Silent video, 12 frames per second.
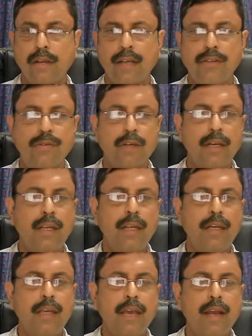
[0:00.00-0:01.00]
Actually,
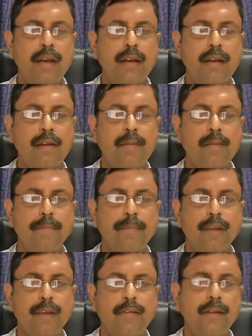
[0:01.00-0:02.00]
EDR
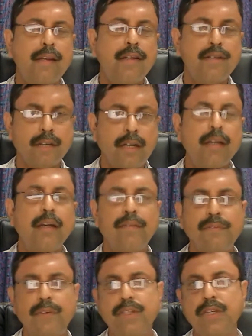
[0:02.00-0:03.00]
is an integrated
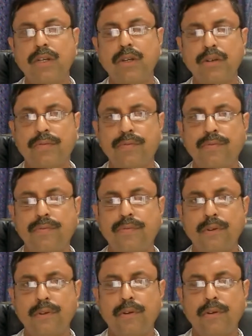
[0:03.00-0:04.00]
feature of
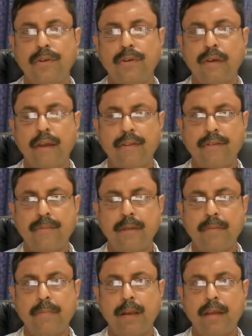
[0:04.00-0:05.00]

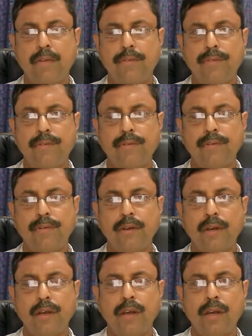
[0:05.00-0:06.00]
Aspen Plus. So
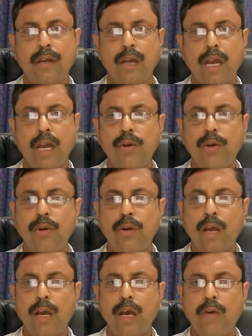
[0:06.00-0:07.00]
I don't know
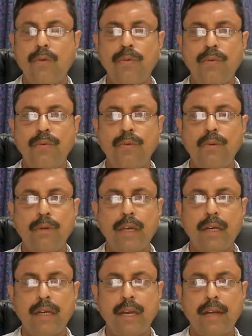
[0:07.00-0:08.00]
how you
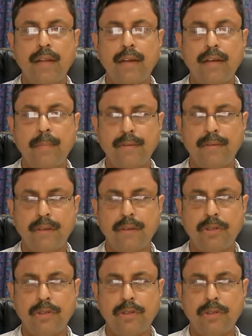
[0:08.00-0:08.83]
can get that message.